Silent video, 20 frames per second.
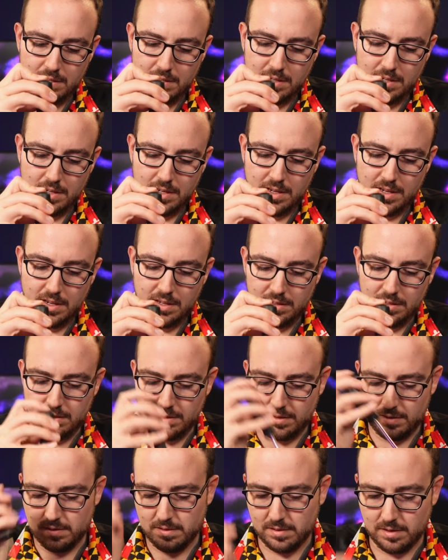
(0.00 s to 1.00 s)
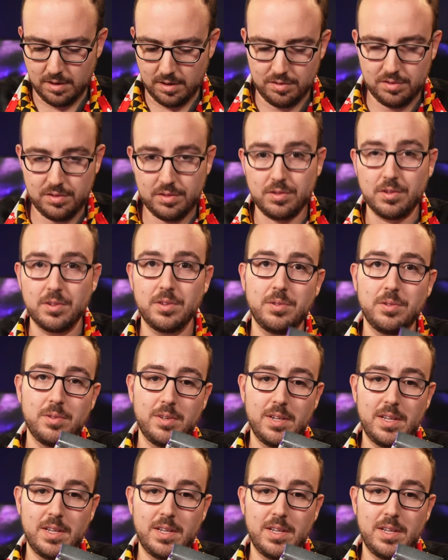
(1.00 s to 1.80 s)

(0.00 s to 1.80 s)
And our screw